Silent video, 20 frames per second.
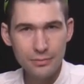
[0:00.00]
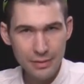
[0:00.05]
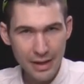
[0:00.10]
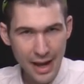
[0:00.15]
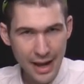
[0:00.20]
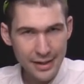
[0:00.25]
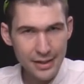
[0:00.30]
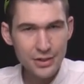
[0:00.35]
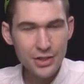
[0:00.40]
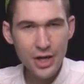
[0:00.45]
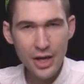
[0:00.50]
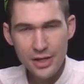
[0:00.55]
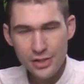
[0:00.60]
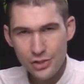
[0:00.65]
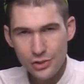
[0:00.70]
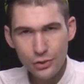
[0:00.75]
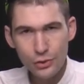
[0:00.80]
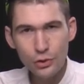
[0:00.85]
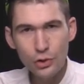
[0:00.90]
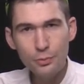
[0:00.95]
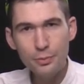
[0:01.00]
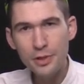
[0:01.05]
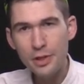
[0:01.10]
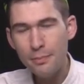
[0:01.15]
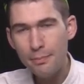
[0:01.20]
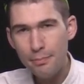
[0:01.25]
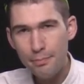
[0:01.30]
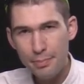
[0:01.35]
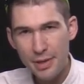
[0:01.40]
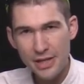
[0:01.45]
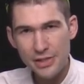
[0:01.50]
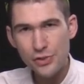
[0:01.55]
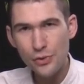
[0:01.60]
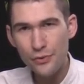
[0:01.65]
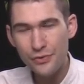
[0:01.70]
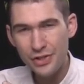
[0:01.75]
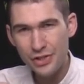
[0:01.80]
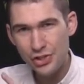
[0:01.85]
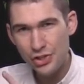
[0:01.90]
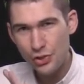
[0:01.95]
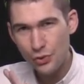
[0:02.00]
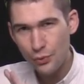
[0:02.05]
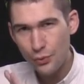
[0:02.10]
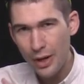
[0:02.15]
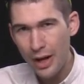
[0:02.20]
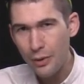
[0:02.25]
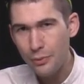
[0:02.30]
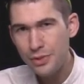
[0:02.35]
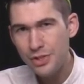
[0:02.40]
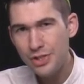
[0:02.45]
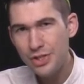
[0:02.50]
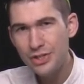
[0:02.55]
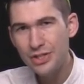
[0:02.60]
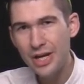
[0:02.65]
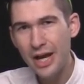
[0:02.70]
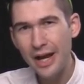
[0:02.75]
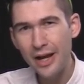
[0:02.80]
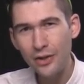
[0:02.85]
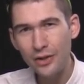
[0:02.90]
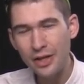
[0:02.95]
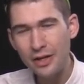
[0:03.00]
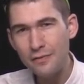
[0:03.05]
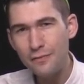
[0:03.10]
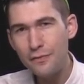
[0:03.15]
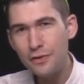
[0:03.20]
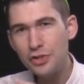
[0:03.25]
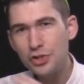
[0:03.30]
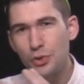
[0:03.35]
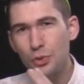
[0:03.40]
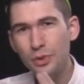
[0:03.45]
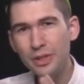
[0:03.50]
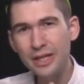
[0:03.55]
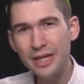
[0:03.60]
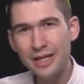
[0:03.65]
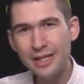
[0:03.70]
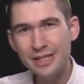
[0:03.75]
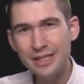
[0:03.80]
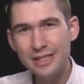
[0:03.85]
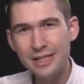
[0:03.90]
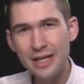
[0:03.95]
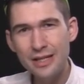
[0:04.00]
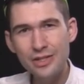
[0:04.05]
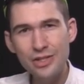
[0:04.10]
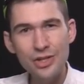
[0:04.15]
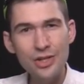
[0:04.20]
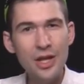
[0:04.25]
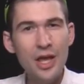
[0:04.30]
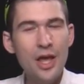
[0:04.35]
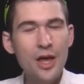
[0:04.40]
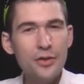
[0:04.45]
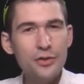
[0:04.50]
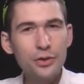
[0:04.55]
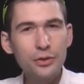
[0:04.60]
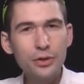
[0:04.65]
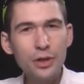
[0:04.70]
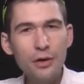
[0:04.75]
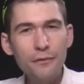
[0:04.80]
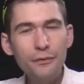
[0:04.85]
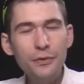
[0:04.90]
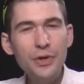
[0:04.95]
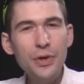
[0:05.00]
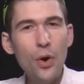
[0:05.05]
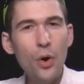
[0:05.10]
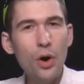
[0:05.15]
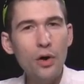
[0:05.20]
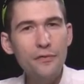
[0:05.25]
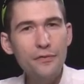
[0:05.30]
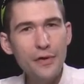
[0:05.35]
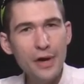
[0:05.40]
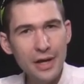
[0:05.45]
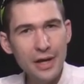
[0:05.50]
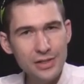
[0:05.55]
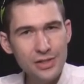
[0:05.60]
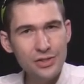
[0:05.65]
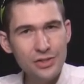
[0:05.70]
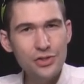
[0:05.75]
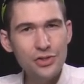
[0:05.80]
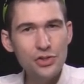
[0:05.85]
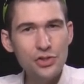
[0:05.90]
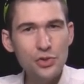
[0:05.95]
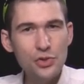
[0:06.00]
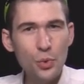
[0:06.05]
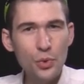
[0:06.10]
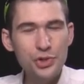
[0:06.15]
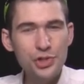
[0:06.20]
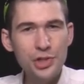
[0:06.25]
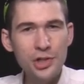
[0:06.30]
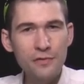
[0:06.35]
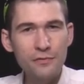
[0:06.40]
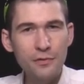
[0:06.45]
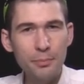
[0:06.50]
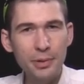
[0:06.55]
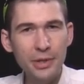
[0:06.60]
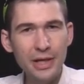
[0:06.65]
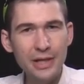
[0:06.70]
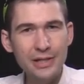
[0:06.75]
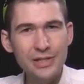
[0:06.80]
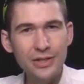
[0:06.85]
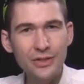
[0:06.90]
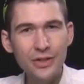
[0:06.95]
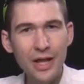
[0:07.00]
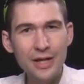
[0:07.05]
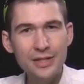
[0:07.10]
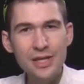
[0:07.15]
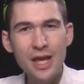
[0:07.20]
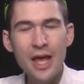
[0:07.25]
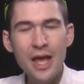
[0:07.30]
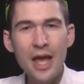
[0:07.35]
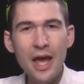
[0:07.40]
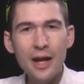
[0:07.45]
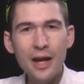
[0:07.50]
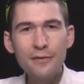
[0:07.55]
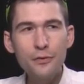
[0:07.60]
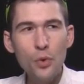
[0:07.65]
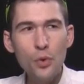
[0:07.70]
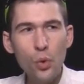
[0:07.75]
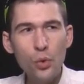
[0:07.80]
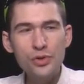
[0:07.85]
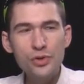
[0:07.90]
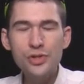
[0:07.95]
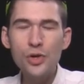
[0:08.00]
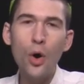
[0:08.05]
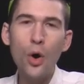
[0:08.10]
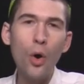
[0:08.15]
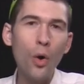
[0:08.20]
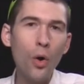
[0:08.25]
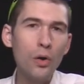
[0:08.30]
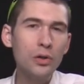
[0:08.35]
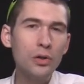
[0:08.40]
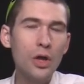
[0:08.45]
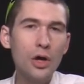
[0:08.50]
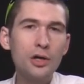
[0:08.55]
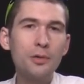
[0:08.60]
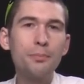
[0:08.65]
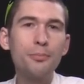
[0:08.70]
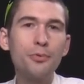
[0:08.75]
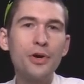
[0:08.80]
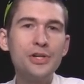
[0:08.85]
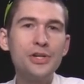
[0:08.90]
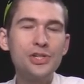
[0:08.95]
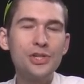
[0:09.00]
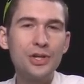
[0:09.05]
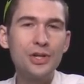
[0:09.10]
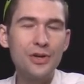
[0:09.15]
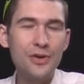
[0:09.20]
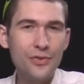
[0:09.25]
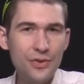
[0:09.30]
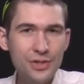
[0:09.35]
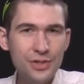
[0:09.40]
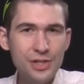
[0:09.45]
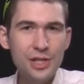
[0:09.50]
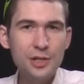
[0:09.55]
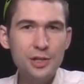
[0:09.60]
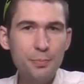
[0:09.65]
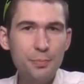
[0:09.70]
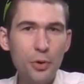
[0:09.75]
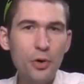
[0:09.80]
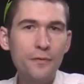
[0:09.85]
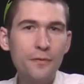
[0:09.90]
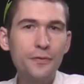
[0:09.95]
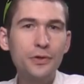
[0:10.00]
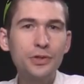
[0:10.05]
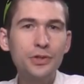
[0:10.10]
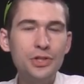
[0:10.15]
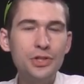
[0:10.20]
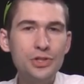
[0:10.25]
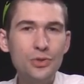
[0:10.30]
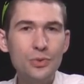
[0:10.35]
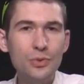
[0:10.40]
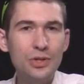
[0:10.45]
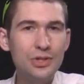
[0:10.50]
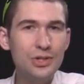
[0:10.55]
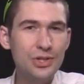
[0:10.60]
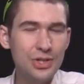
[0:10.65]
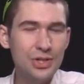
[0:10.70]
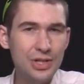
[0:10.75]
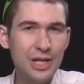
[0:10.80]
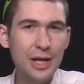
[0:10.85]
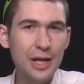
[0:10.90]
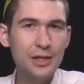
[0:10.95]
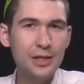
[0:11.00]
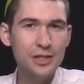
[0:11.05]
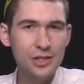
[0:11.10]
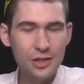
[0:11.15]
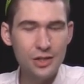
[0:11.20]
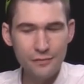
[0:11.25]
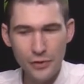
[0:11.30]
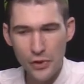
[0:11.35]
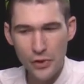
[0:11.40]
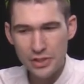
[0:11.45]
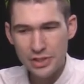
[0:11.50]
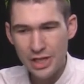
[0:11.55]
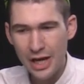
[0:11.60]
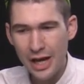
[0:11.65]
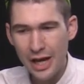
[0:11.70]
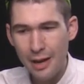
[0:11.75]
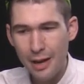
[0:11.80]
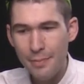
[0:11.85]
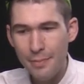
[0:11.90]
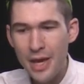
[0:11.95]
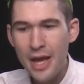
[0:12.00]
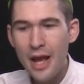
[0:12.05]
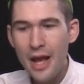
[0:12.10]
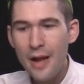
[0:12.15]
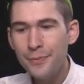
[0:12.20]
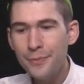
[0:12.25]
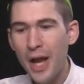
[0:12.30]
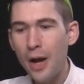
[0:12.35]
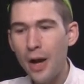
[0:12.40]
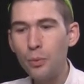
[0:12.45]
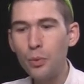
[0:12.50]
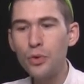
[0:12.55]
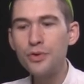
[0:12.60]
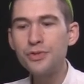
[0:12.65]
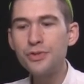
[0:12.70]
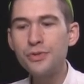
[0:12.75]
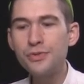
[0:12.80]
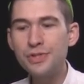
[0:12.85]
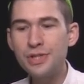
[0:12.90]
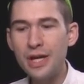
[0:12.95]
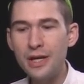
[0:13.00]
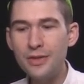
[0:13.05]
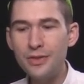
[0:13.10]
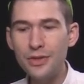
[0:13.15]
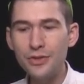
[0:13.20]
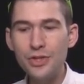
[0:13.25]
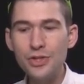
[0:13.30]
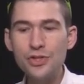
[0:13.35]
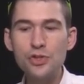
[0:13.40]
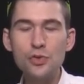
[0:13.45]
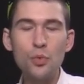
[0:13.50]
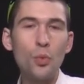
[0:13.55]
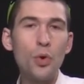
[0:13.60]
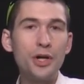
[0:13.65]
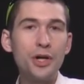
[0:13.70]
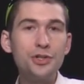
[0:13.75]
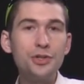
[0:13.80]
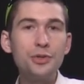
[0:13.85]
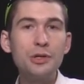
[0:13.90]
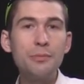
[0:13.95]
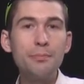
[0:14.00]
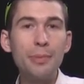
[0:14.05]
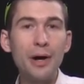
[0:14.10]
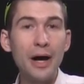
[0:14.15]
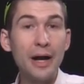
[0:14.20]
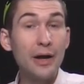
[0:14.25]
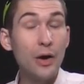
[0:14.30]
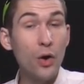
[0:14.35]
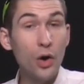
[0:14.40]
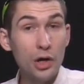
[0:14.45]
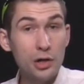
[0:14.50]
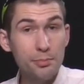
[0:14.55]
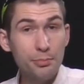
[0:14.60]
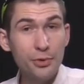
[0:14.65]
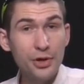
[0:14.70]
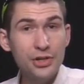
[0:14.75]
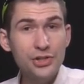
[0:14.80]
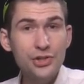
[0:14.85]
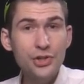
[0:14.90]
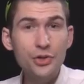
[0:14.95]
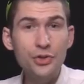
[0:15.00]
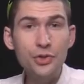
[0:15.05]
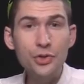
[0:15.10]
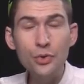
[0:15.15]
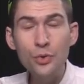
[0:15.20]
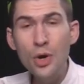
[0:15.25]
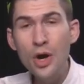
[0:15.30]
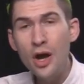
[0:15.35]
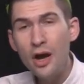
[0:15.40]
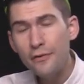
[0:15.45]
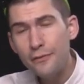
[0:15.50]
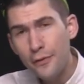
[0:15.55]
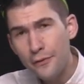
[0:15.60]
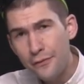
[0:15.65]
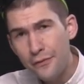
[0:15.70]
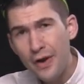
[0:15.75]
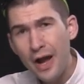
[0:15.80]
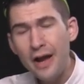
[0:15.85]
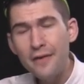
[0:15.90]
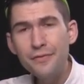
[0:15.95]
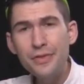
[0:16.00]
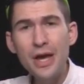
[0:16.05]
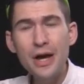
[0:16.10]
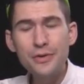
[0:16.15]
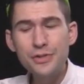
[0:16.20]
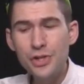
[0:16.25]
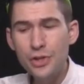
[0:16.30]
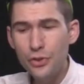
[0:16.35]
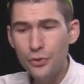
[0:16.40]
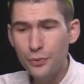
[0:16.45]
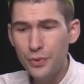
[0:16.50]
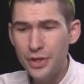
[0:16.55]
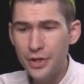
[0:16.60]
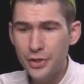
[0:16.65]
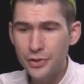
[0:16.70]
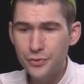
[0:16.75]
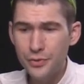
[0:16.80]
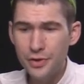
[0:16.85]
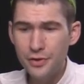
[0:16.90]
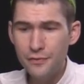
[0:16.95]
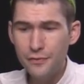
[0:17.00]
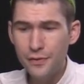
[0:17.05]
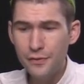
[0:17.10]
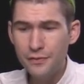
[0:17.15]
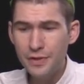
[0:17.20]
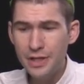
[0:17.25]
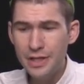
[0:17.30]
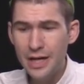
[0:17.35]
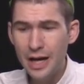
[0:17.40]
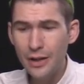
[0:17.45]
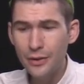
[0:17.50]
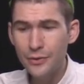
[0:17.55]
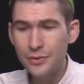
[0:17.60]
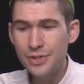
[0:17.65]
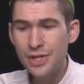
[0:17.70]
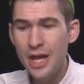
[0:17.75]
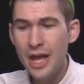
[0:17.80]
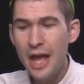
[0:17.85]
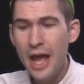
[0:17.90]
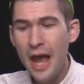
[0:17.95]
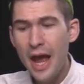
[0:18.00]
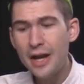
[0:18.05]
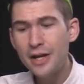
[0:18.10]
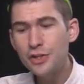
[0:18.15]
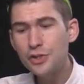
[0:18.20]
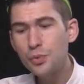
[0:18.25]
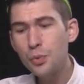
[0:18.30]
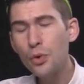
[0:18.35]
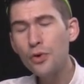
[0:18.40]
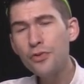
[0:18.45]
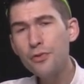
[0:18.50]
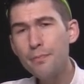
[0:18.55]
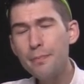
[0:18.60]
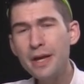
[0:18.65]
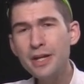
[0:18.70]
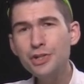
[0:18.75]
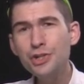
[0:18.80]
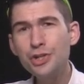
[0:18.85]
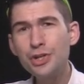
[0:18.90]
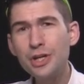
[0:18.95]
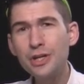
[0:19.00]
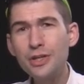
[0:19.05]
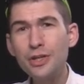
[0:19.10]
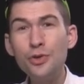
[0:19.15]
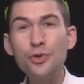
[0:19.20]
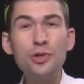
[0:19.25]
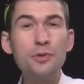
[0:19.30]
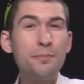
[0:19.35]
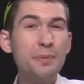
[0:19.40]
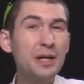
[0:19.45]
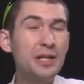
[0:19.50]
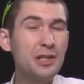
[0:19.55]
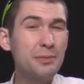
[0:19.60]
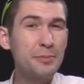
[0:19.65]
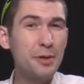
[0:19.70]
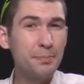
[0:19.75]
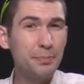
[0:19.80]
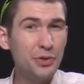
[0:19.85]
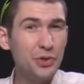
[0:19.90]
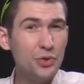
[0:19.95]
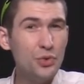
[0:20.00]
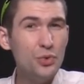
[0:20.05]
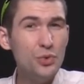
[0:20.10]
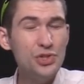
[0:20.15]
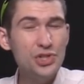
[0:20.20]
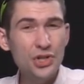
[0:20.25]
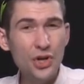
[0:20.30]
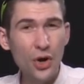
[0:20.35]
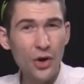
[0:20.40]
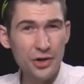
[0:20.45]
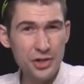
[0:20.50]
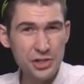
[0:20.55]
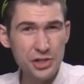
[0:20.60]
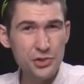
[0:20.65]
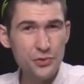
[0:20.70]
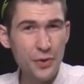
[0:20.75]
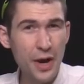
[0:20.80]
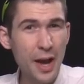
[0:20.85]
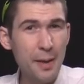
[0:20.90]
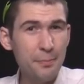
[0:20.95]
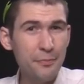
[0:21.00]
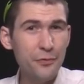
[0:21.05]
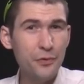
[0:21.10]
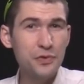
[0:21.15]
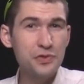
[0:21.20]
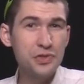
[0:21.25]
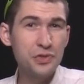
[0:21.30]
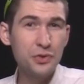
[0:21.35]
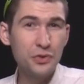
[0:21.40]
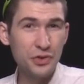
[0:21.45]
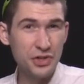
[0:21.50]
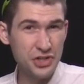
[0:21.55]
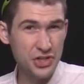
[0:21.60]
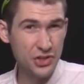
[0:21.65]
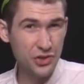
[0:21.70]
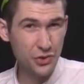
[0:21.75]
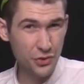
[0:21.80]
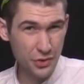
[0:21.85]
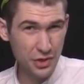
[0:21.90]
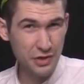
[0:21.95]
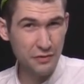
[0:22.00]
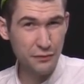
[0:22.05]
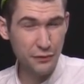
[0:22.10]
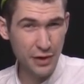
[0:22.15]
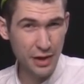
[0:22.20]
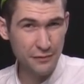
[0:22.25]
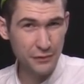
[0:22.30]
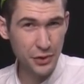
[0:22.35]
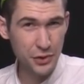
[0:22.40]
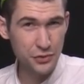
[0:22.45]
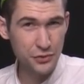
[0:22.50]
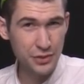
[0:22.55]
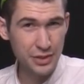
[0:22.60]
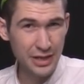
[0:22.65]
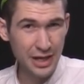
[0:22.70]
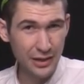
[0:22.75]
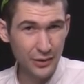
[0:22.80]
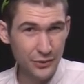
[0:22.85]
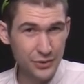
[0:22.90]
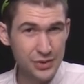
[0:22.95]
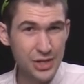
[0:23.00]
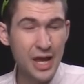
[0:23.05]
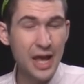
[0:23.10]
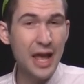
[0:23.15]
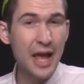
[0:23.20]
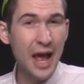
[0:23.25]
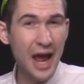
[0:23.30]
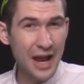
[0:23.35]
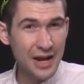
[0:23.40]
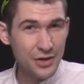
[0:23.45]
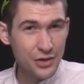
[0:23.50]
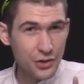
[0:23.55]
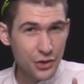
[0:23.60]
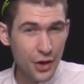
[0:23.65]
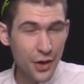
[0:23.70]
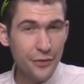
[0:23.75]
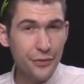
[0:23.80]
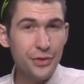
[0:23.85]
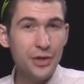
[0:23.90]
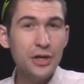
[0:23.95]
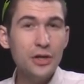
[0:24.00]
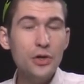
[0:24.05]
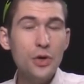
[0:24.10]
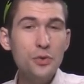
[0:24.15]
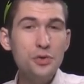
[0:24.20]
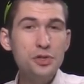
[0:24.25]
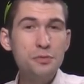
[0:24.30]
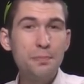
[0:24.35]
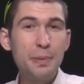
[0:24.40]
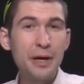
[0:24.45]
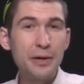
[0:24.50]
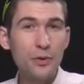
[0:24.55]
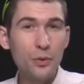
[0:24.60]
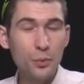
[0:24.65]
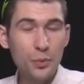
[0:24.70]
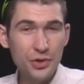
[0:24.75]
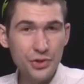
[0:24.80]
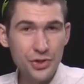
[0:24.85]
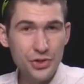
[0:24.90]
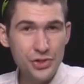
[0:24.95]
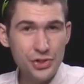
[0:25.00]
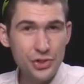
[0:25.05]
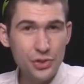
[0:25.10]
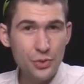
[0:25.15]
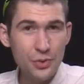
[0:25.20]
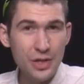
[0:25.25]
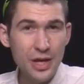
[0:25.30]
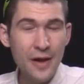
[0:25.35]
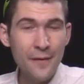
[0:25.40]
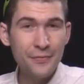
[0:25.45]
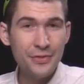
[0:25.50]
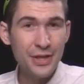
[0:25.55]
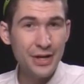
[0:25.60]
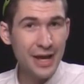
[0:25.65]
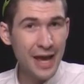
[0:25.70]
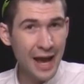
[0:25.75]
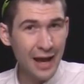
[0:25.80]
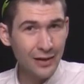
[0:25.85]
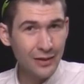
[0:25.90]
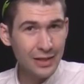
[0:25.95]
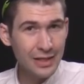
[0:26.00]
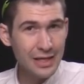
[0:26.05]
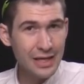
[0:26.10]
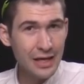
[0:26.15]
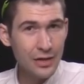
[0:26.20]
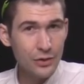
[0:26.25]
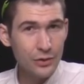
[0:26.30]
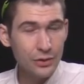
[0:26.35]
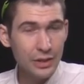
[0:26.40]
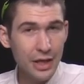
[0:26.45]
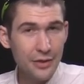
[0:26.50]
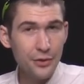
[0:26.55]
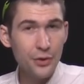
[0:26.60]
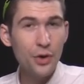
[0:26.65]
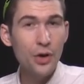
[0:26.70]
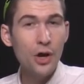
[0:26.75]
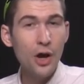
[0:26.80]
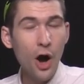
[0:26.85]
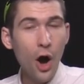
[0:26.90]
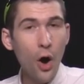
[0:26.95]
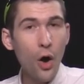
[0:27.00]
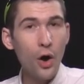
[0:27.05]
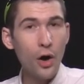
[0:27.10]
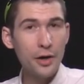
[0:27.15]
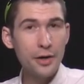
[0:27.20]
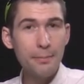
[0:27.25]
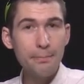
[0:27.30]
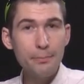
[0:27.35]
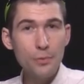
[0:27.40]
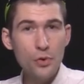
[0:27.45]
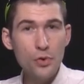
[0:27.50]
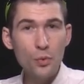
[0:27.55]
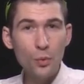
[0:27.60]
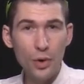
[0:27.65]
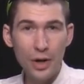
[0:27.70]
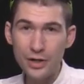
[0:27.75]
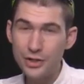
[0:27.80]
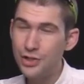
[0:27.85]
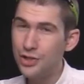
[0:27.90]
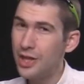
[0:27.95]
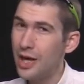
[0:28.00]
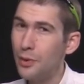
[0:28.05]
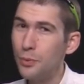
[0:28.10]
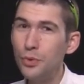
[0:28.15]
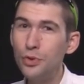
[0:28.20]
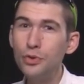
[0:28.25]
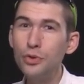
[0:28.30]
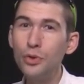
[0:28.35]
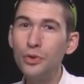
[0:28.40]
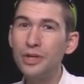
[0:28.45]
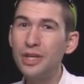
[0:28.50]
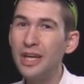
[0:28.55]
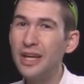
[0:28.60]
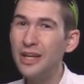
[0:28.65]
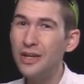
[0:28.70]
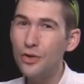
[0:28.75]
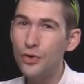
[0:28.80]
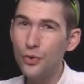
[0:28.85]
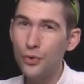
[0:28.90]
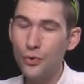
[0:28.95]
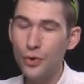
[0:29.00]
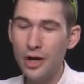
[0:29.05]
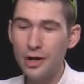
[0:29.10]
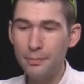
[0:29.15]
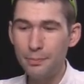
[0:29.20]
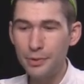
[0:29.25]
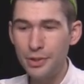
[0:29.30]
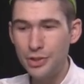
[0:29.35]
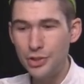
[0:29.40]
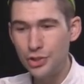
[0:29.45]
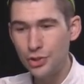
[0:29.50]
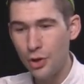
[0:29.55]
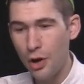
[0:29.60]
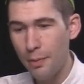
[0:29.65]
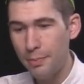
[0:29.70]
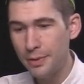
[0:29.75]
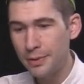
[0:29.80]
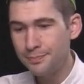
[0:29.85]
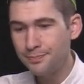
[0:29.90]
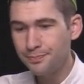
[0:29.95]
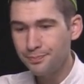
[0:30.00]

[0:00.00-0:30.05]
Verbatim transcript: anodized aluminum bezel that surrounds the dial and visually extends it, the lovely off-axis distortion of a plexiglass, and of course, all on a bracelet. This is perfectly suited to the tastes of our time. I will also say that this is a watch you can buy on a bracelet new for $5,350, and it's worth mentioning that you can pick them up used on a strap for as little as $3,500, and nothing goes better with a suit than alligator leather on a Moonwatch. That would look incredibly sharp.